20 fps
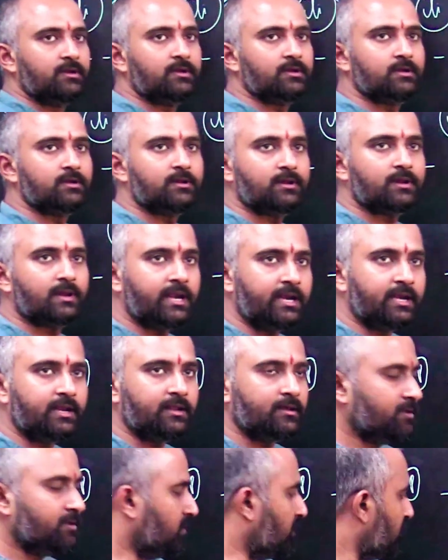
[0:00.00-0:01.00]
right?
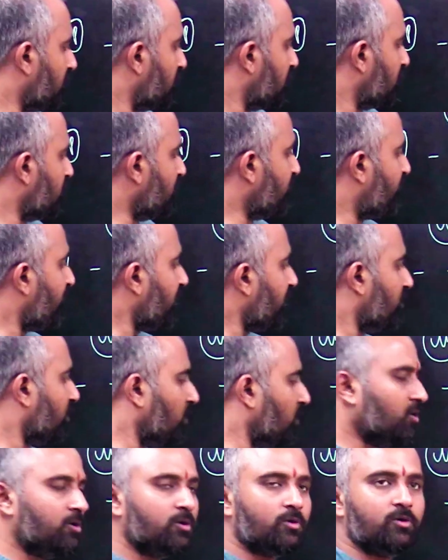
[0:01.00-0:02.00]
If I
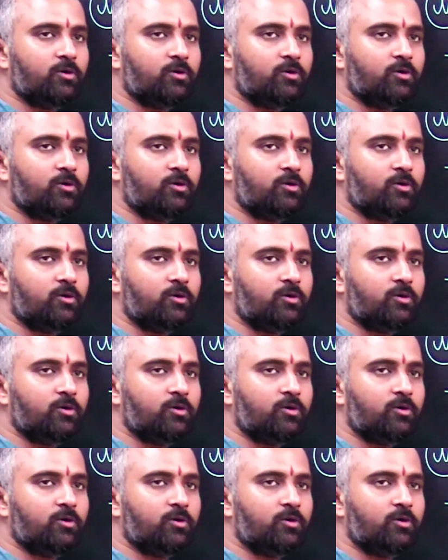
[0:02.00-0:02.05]
know